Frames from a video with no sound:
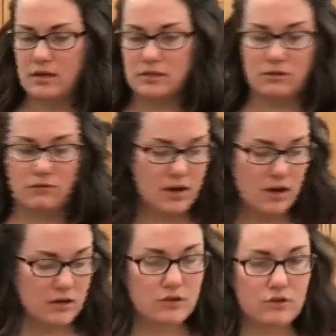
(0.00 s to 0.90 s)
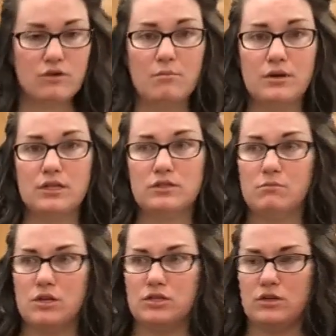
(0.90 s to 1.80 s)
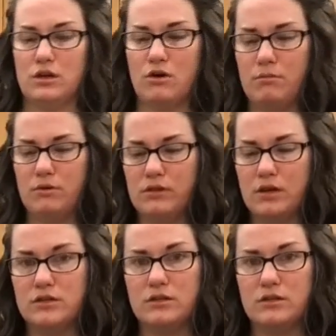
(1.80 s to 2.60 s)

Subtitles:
so that you're not putting too much oatmeal in there.